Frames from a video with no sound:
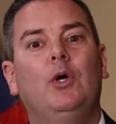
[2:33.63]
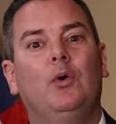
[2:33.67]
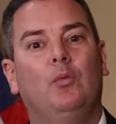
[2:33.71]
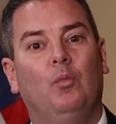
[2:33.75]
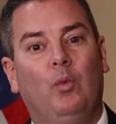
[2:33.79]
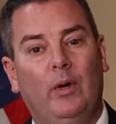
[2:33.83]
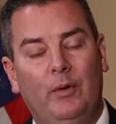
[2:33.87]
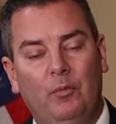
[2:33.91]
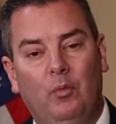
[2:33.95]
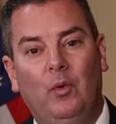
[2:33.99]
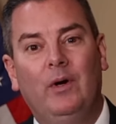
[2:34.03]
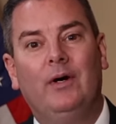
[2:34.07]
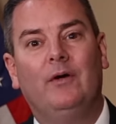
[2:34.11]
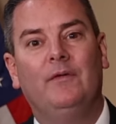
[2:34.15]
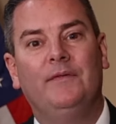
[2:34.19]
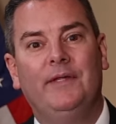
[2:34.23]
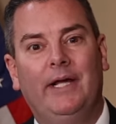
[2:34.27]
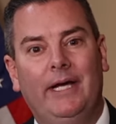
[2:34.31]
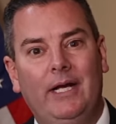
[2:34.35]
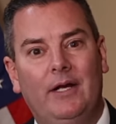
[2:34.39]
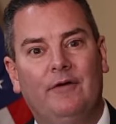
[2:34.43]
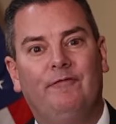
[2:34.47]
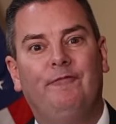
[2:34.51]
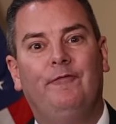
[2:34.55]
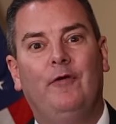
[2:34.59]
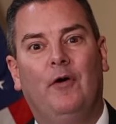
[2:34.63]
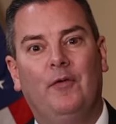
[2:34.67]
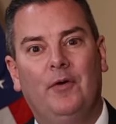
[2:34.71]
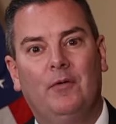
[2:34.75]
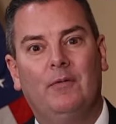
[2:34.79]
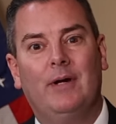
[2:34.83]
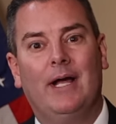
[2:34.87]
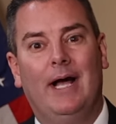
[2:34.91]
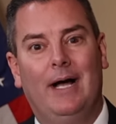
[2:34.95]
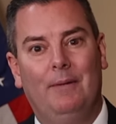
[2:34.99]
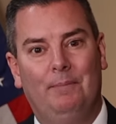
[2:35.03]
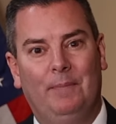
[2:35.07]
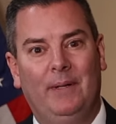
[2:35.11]
we will need a
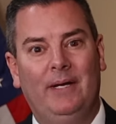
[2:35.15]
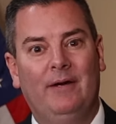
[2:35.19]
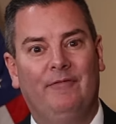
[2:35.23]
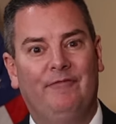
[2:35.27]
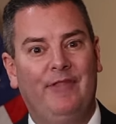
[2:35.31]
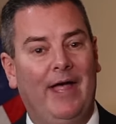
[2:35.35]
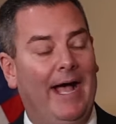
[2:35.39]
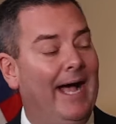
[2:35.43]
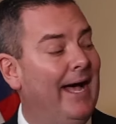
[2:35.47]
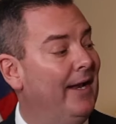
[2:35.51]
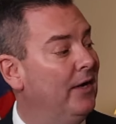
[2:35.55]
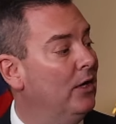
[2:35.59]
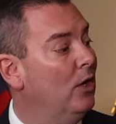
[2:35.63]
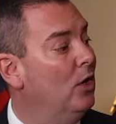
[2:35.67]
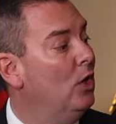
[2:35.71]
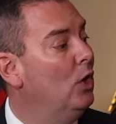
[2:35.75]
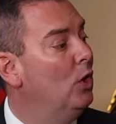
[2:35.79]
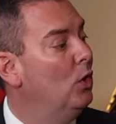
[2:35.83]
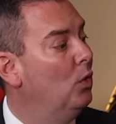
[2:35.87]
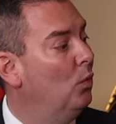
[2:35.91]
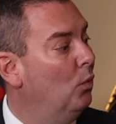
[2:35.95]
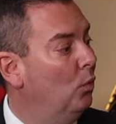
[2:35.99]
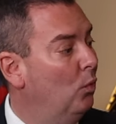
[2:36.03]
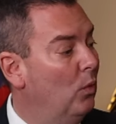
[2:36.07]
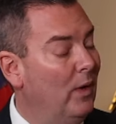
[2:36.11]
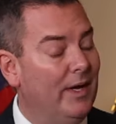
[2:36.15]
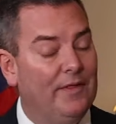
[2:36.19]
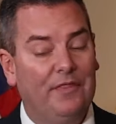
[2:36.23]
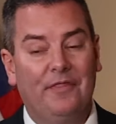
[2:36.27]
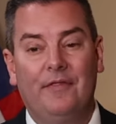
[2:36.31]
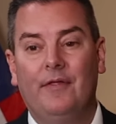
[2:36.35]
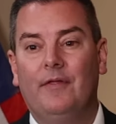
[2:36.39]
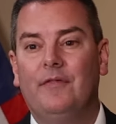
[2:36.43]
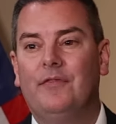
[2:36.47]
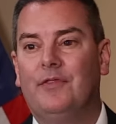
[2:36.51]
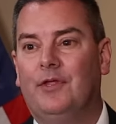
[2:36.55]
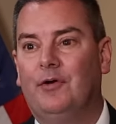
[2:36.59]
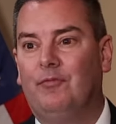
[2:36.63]
photocopy of that with
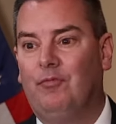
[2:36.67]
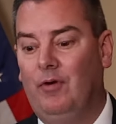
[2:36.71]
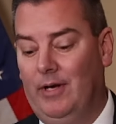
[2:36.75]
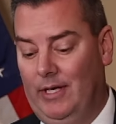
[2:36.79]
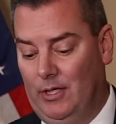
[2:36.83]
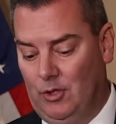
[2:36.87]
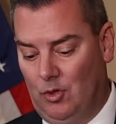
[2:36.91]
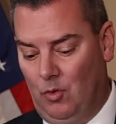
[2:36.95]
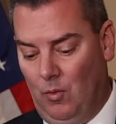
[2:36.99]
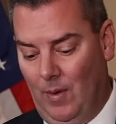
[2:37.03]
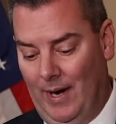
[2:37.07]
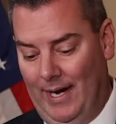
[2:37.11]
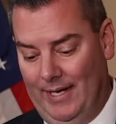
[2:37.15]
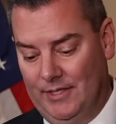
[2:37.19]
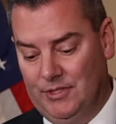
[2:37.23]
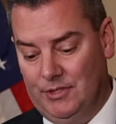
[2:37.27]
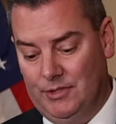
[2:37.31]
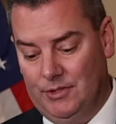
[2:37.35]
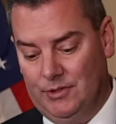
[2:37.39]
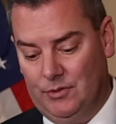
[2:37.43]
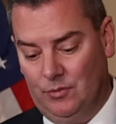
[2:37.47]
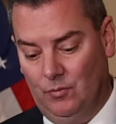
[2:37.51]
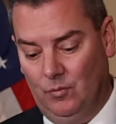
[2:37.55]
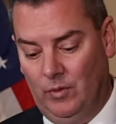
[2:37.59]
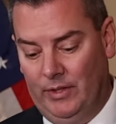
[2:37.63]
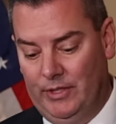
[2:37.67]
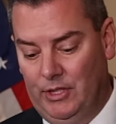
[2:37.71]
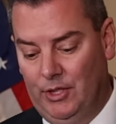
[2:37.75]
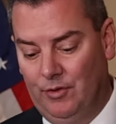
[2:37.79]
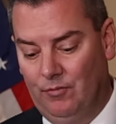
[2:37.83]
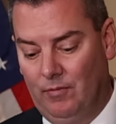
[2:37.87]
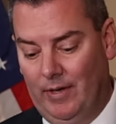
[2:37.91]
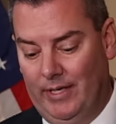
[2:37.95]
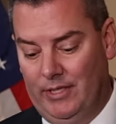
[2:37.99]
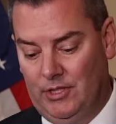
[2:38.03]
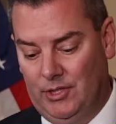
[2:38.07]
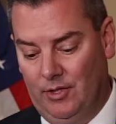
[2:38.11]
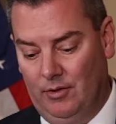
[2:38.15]
the request when you
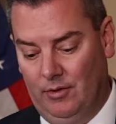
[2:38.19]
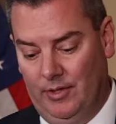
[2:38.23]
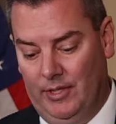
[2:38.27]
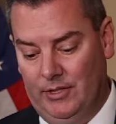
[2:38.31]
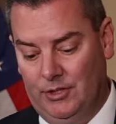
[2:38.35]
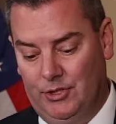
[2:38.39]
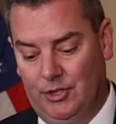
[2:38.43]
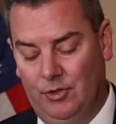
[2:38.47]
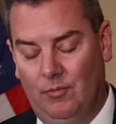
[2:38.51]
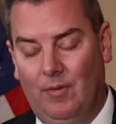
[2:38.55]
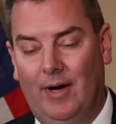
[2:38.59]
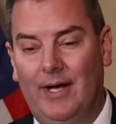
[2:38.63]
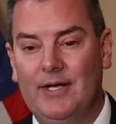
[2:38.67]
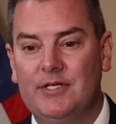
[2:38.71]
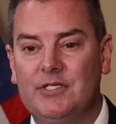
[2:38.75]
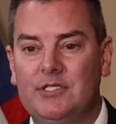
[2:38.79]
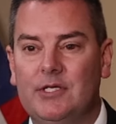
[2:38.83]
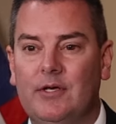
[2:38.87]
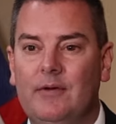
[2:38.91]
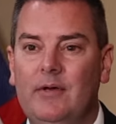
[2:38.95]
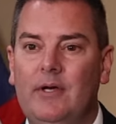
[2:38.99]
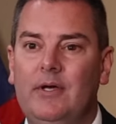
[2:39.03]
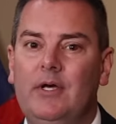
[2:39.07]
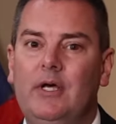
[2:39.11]
return it to us.